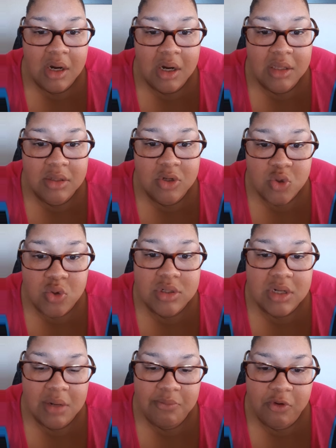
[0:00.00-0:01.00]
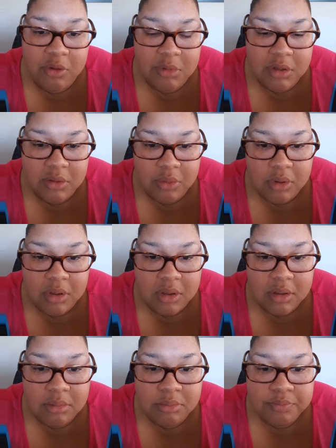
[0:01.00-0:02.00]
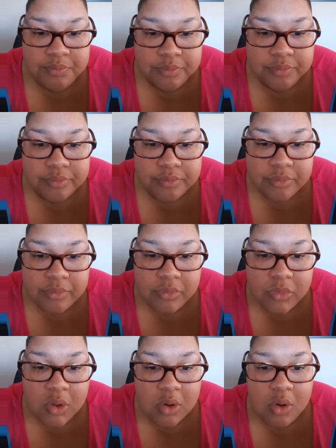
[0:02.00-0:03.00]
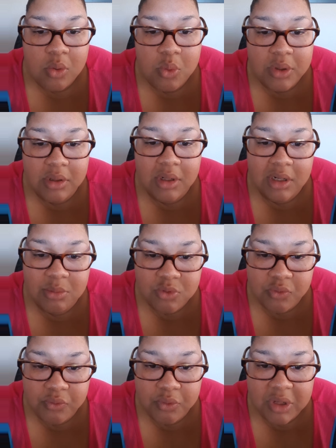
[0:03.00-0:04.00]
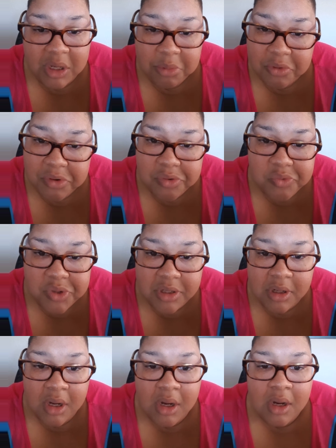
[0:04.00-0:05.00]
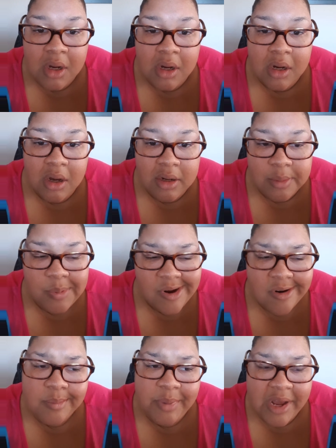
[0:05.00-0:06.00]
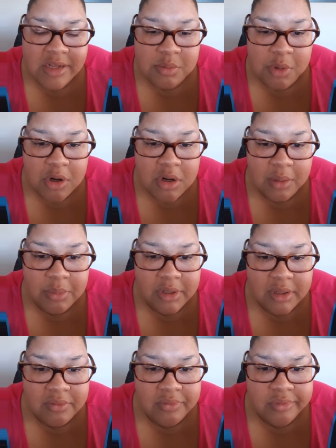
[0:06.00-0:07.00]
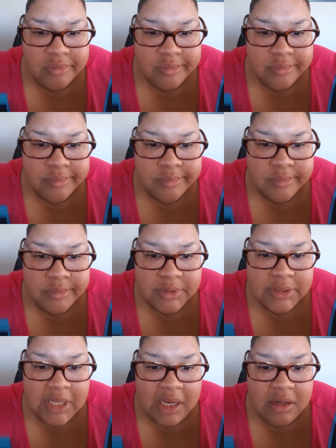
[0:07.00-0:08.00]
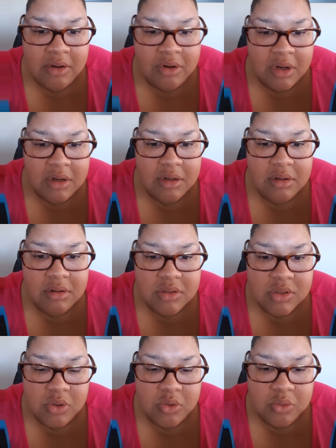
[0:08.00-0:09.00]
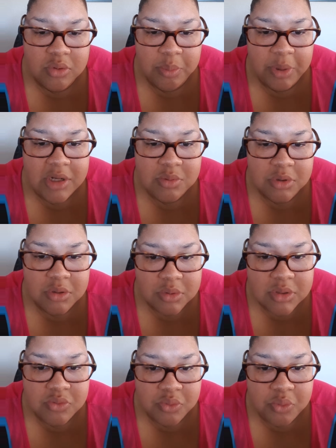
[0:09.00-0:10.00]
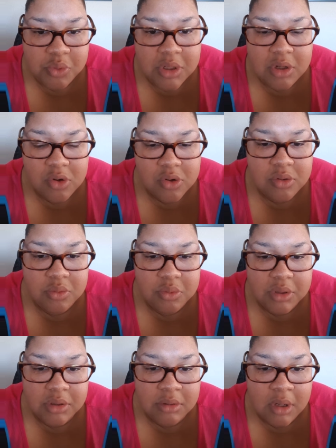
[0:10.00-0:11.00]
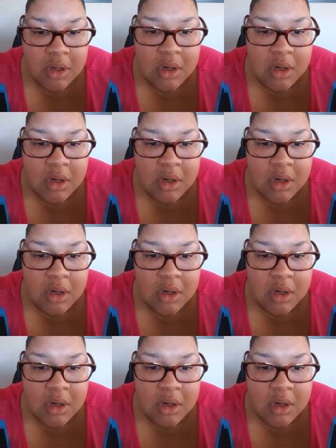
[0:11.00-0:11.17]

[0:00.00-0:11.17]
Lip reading: in the short time frame that they were needed. When the claims review came around, we got a pass mark, I believe was 80 or 90. So the pass mark was really good. We